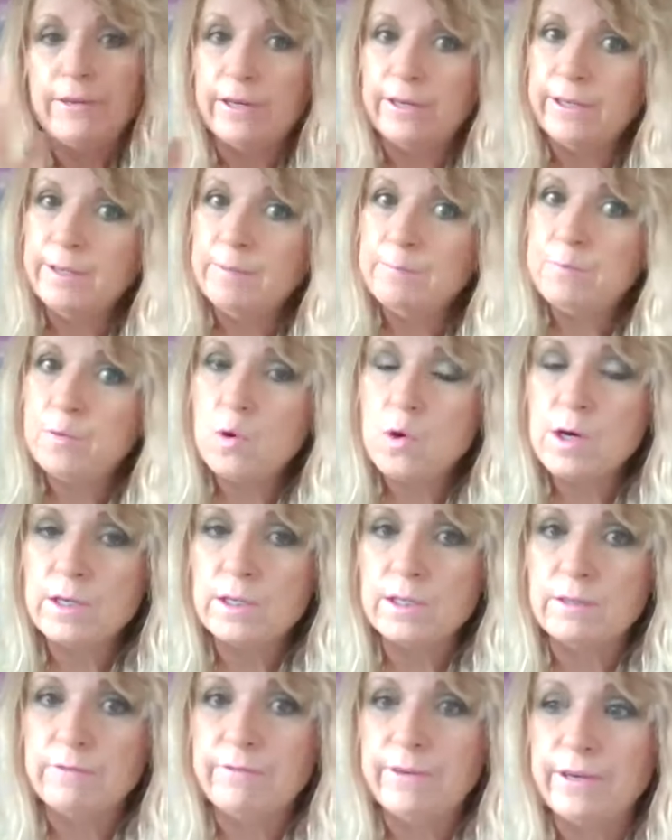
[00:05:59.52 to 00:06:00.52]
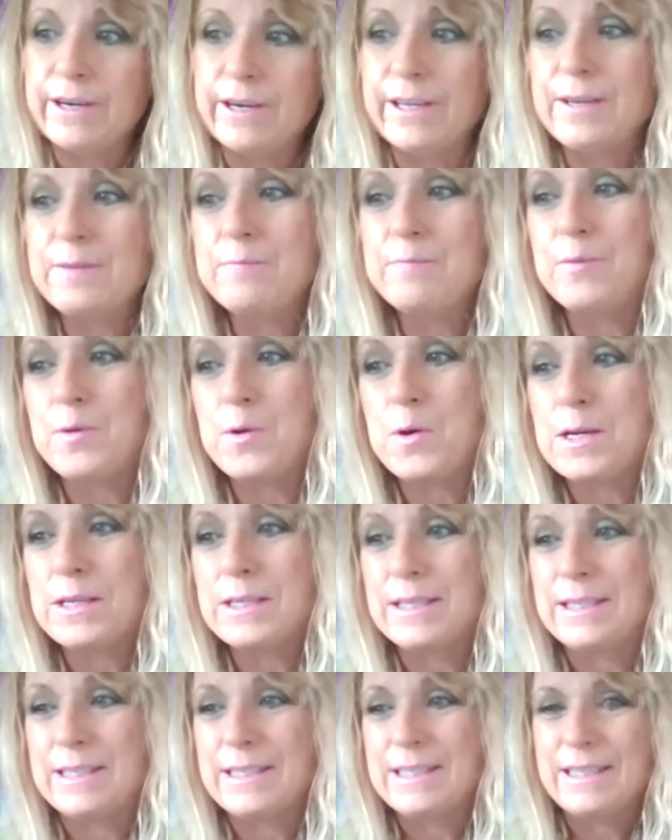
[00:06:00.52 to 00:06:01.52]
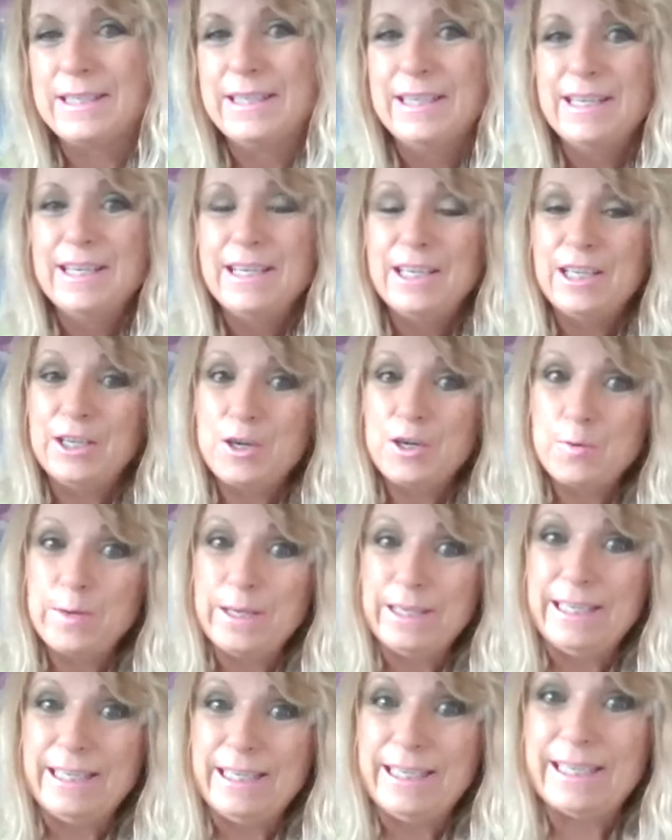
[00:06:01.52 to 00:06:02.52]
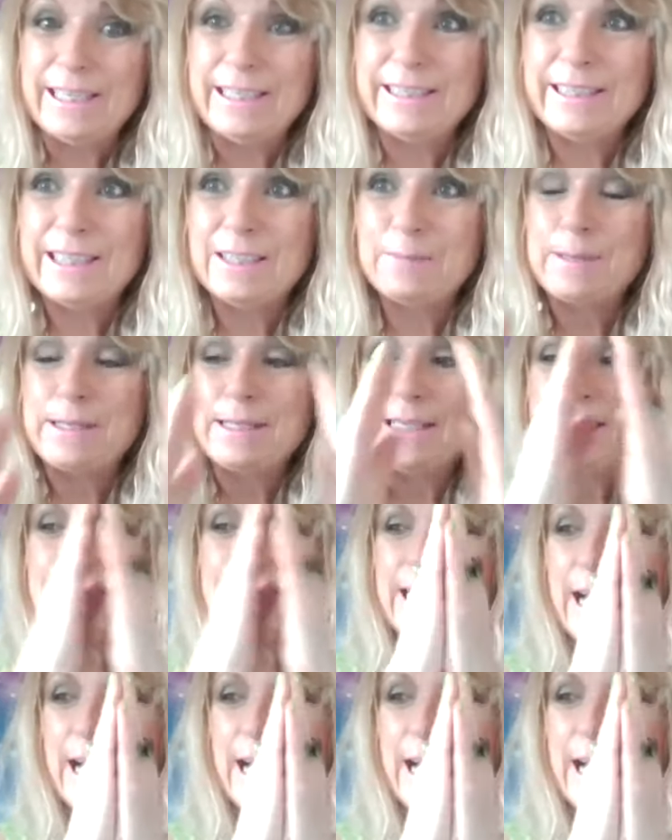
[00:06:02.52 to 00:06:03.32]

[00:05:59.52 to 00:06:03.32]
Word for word: Very important, very important. You know, we can get a little bit